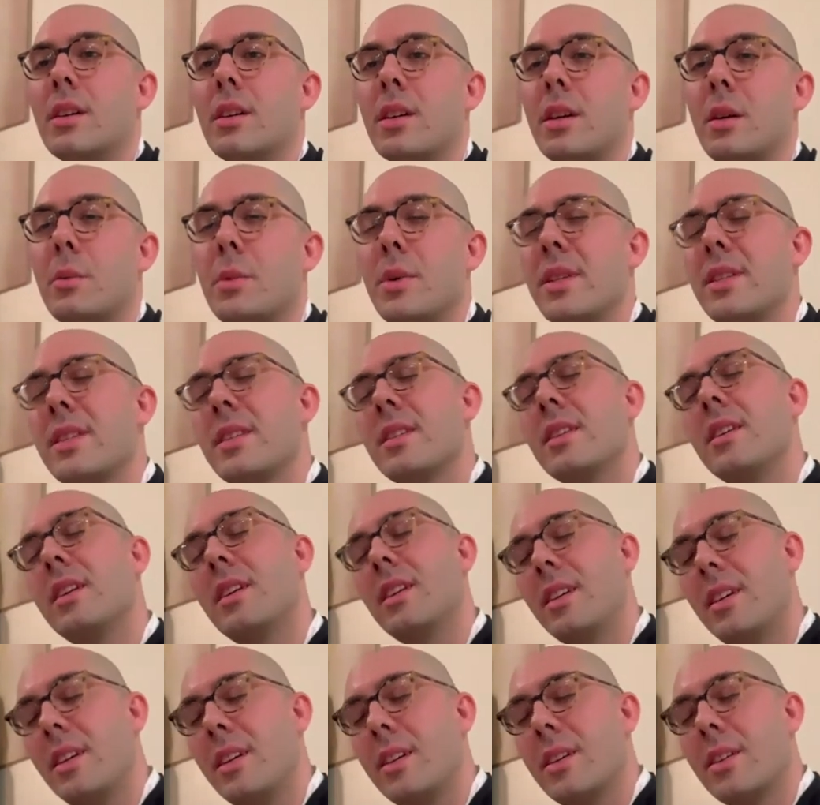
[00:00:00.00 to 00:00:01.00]
Can we see
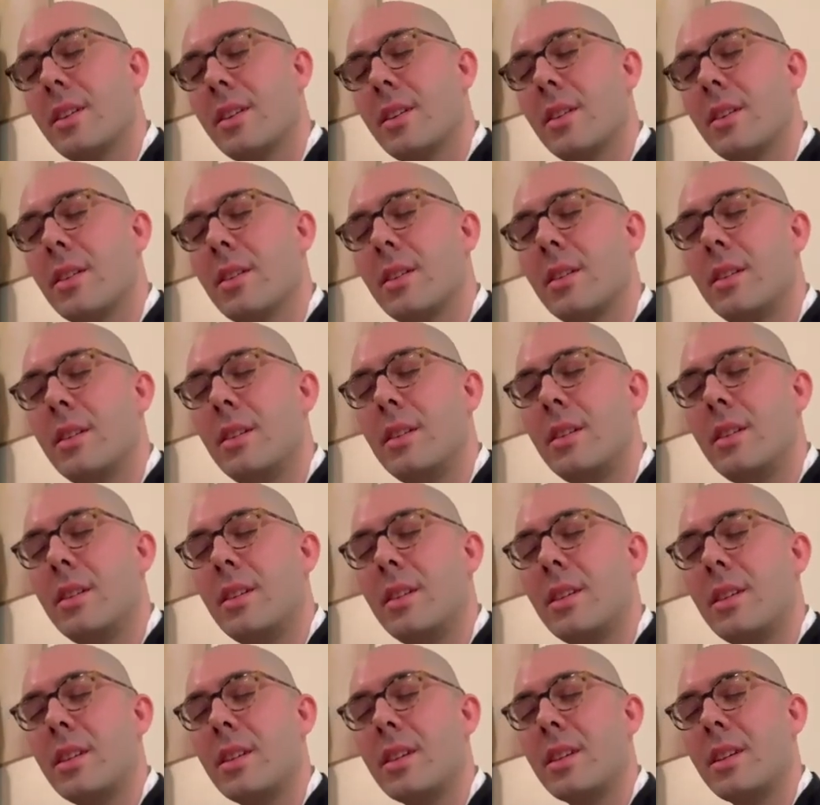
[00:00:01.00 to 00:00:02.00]
it here?
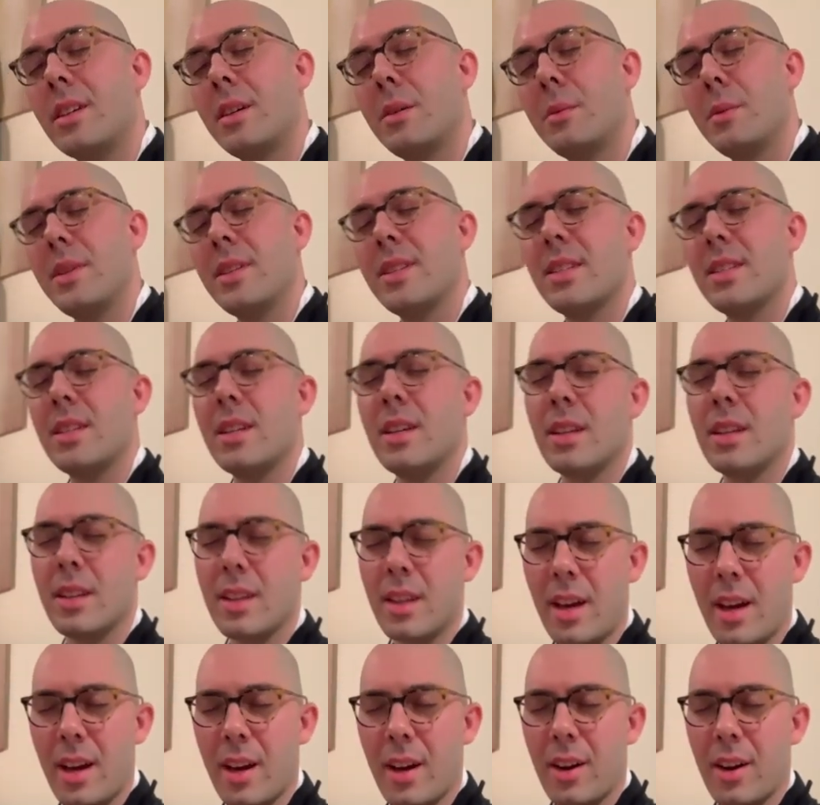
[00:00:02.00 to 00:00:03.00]
Can we see it
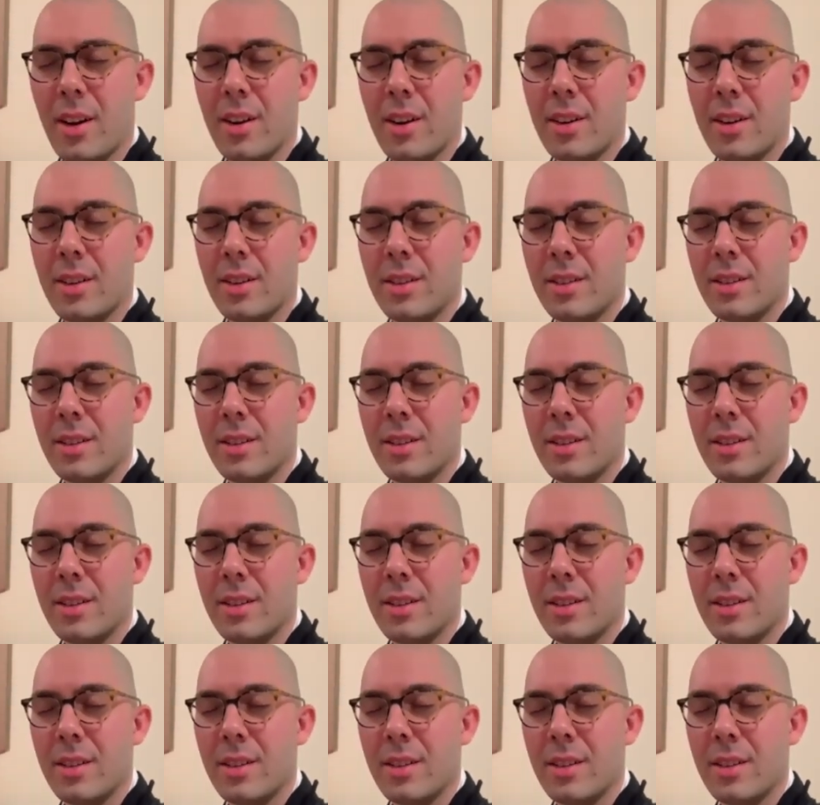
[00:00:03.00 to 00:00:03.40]
there?